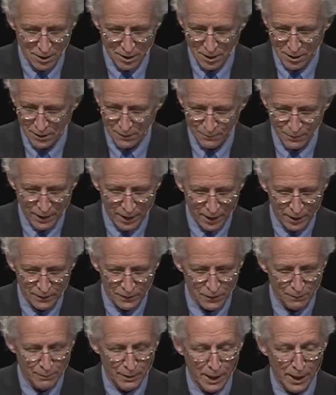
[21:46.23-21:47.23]
as bad as
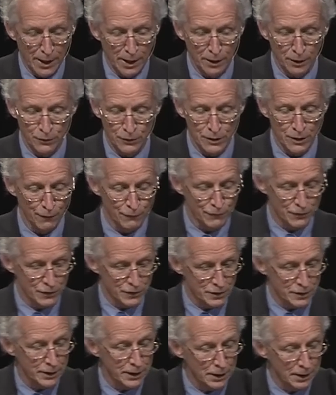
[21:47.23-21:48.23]
abandoning yourself to
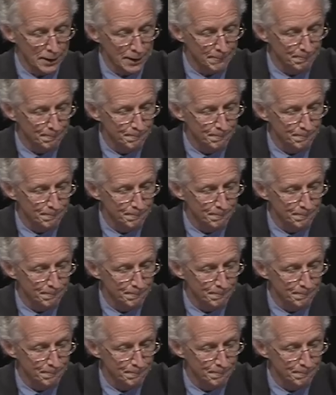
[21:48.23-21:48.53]
stealing.